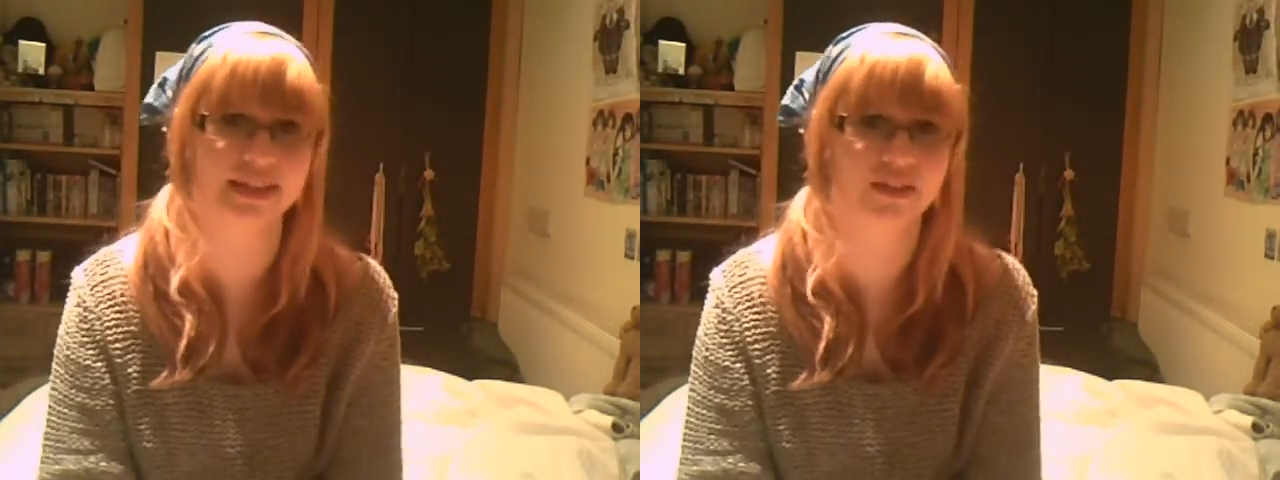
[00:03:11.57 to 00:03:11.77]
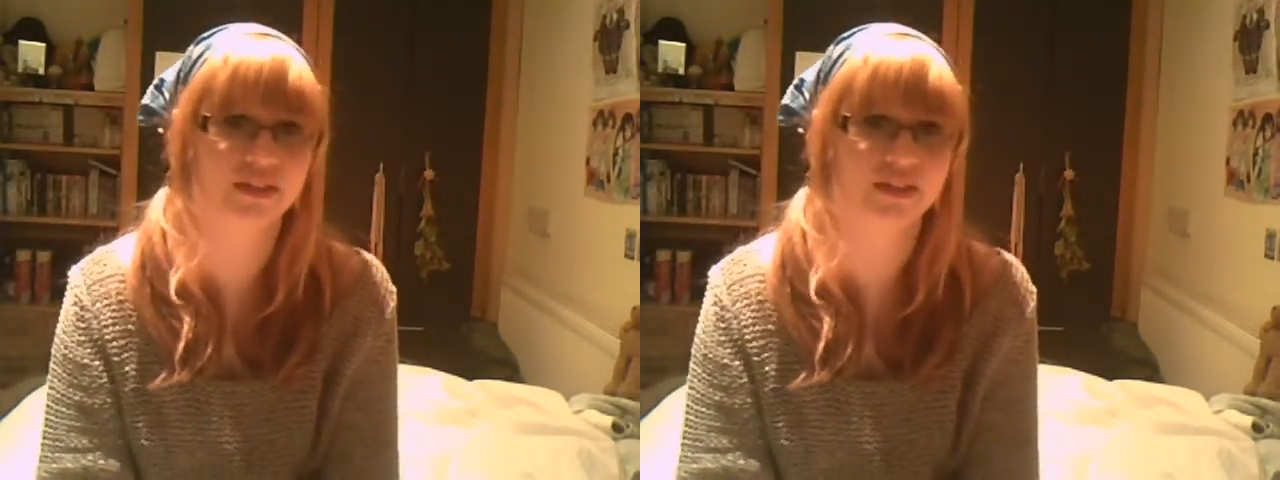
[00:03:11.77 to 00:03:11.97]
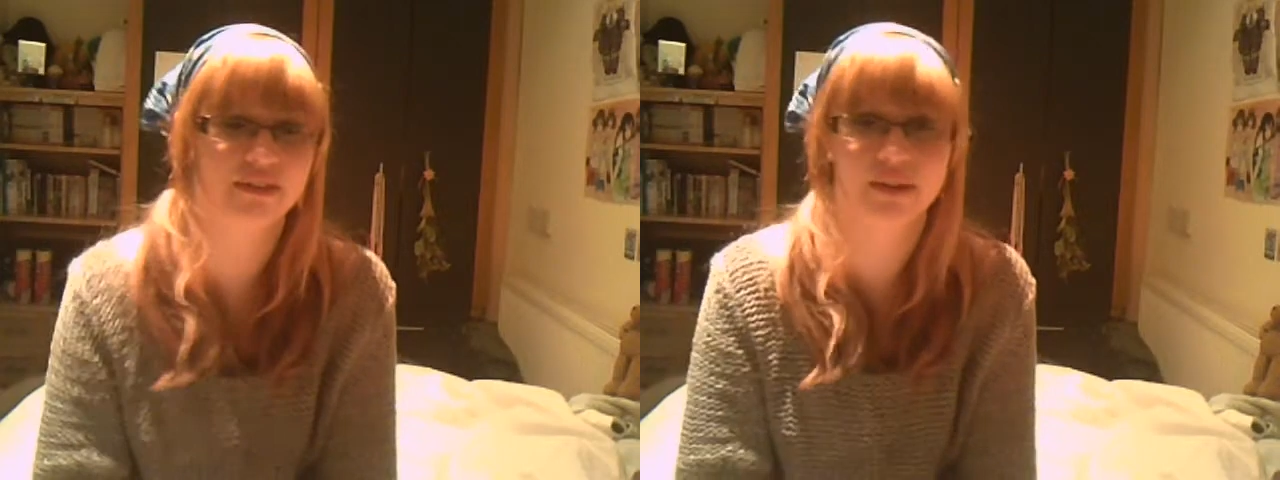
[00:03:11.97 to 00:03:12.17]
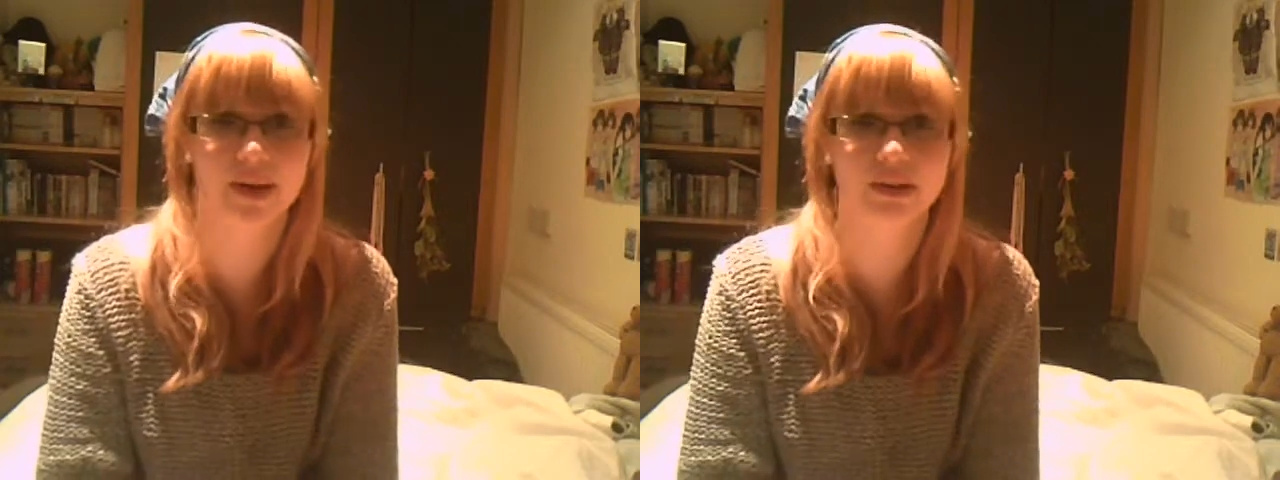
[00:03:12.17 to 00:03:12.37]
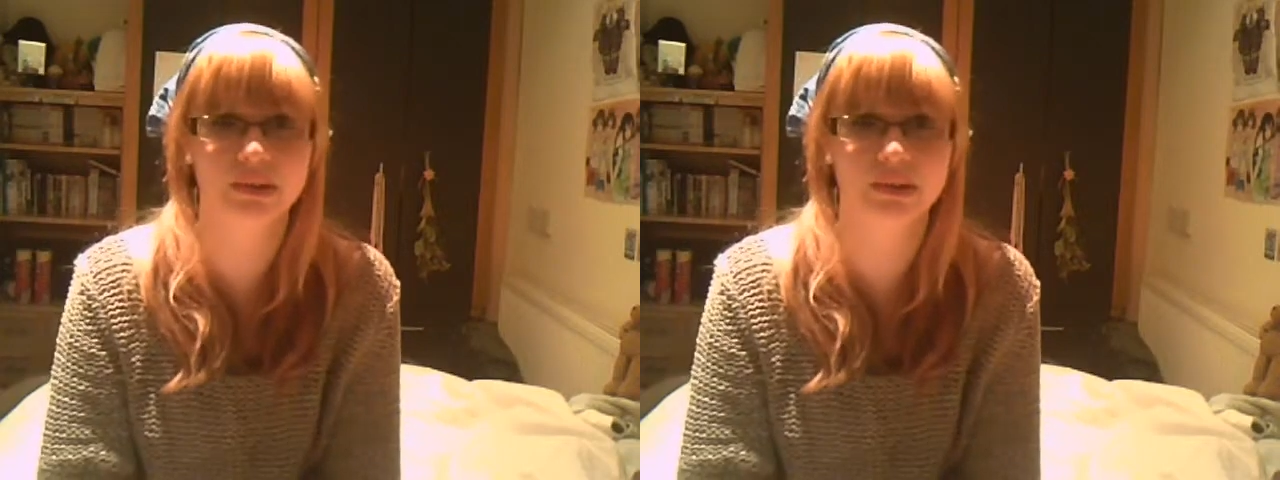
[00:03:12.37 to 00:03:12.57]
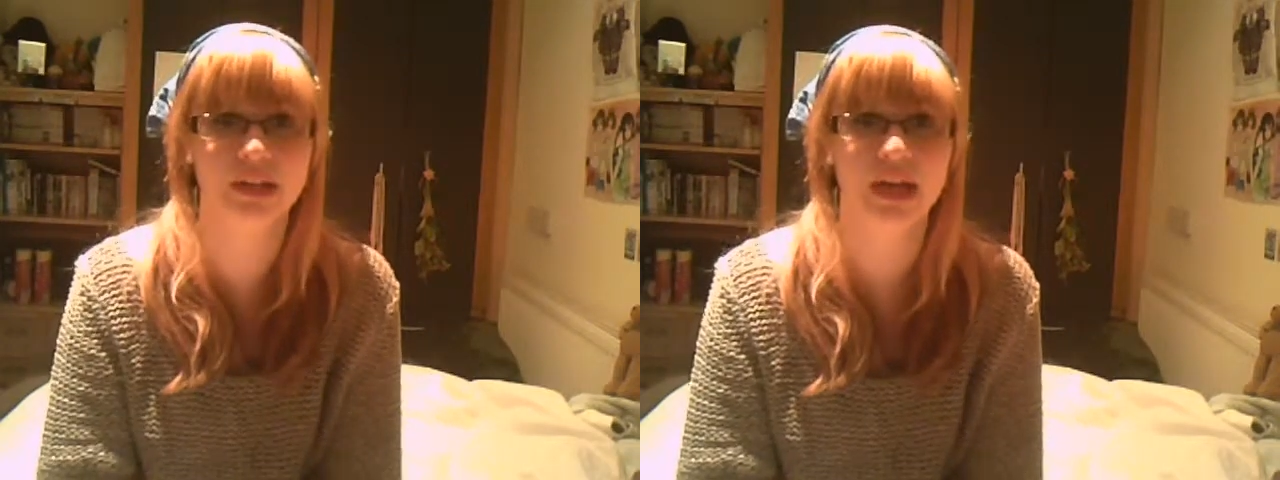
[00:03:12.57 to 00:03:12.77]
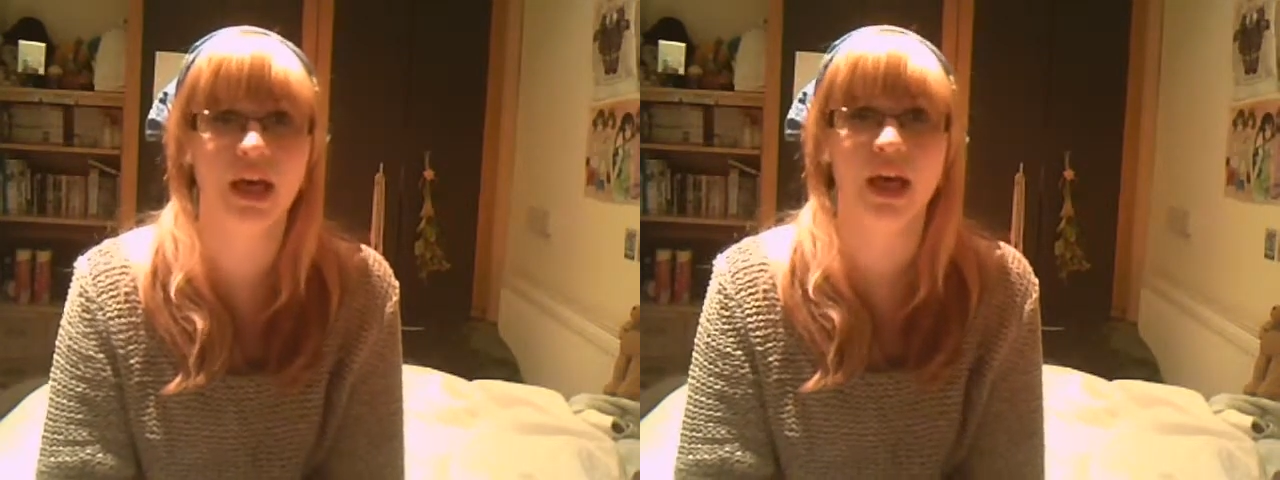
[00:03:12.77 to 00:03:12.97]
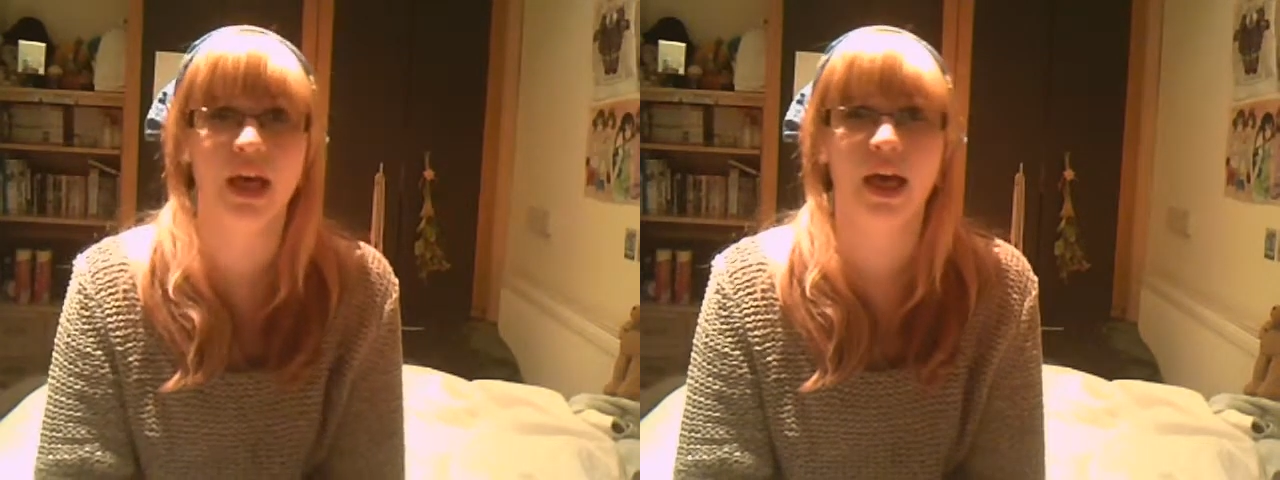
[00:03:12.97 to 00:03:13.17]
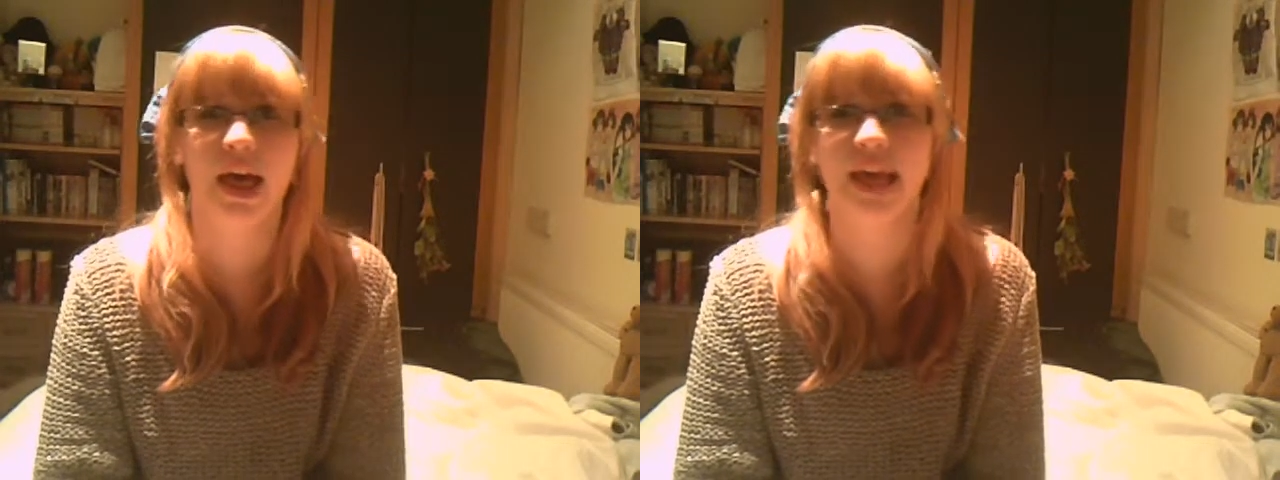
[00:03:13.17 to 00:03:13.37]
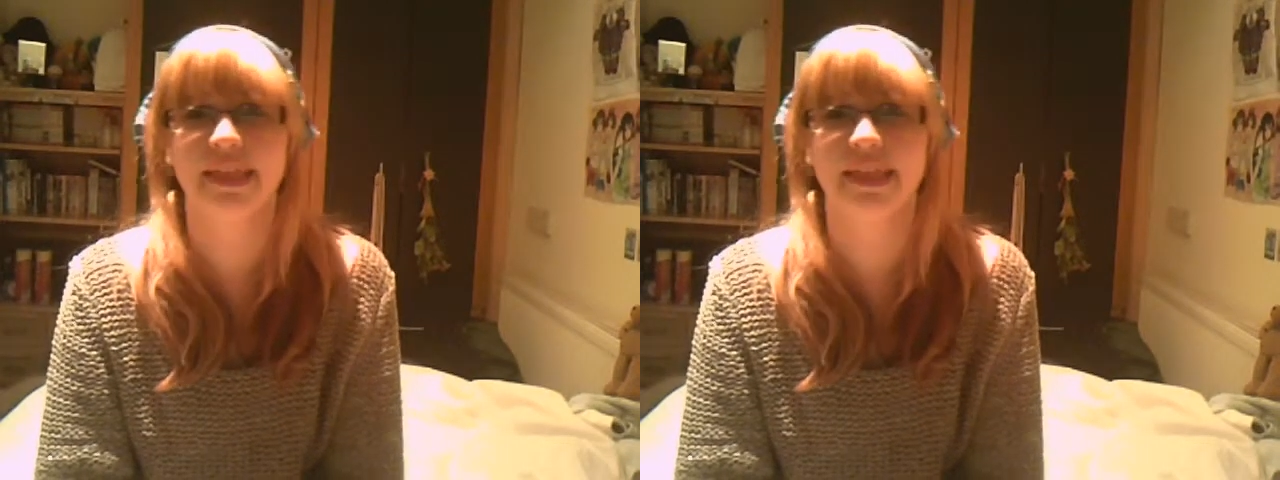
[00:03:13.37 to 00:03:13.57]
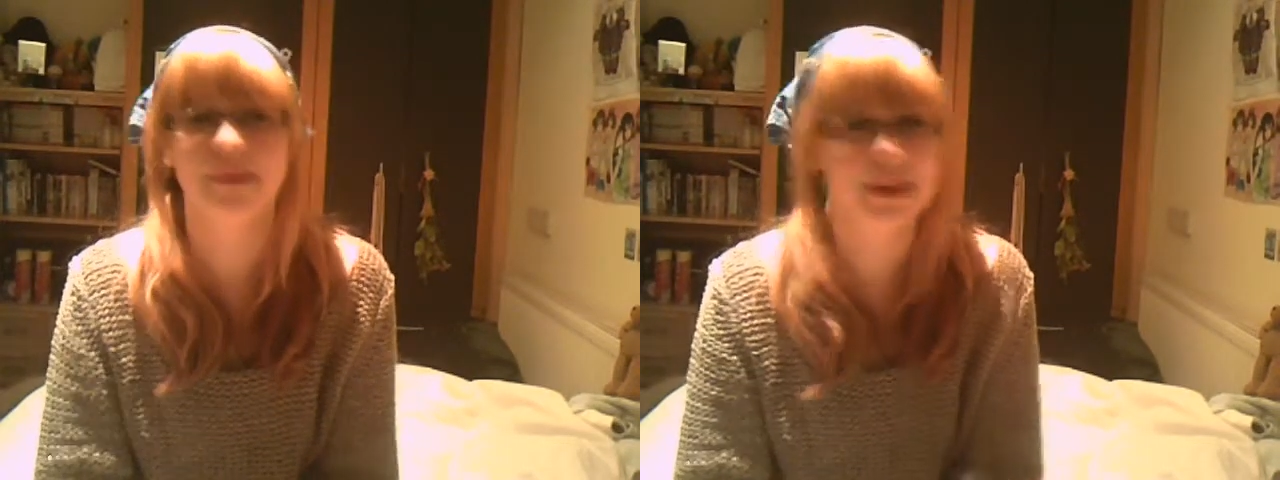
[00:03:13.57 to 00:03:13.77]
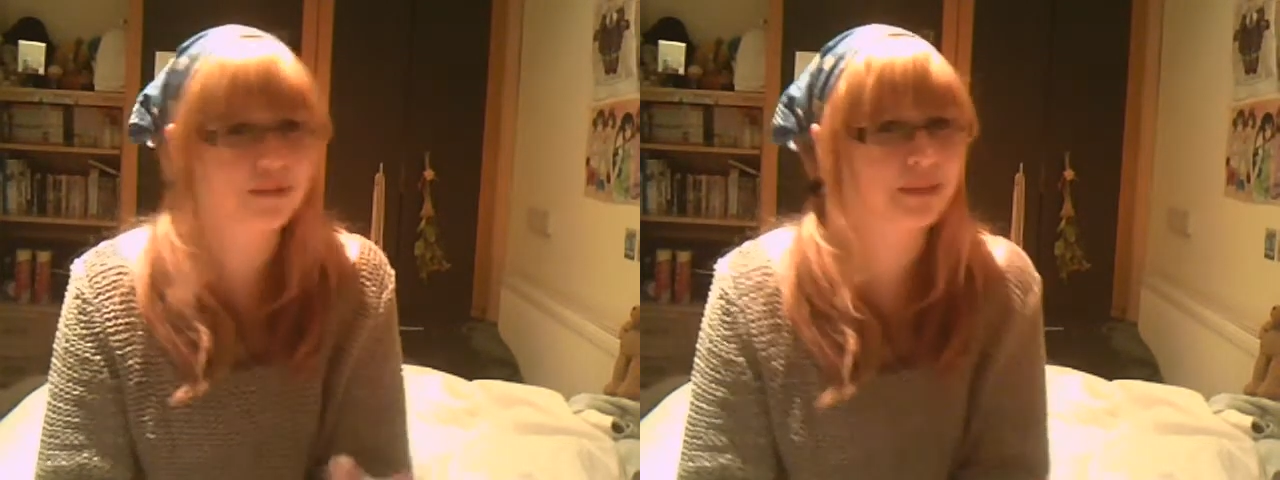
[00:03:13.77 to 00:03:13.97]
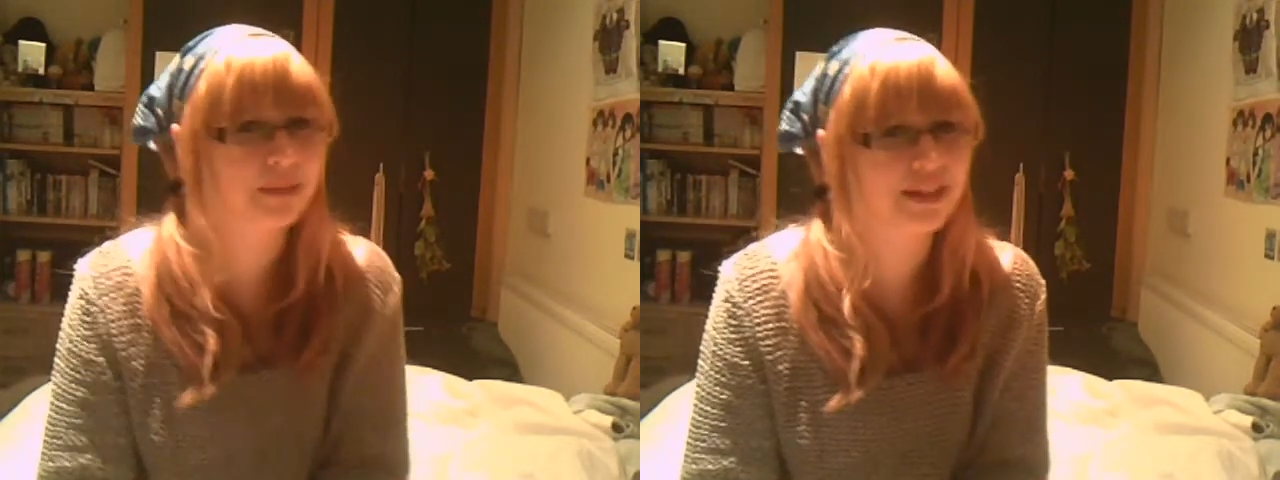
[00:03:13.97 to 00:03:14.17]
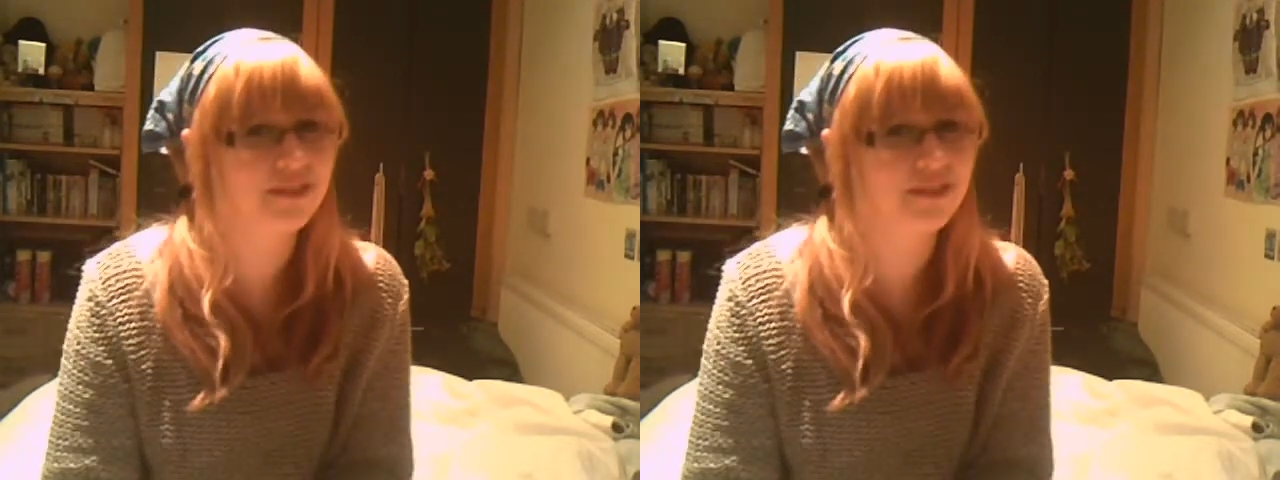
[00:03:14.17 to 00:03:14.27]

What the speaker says: and thought that were quite cool. And they might not be the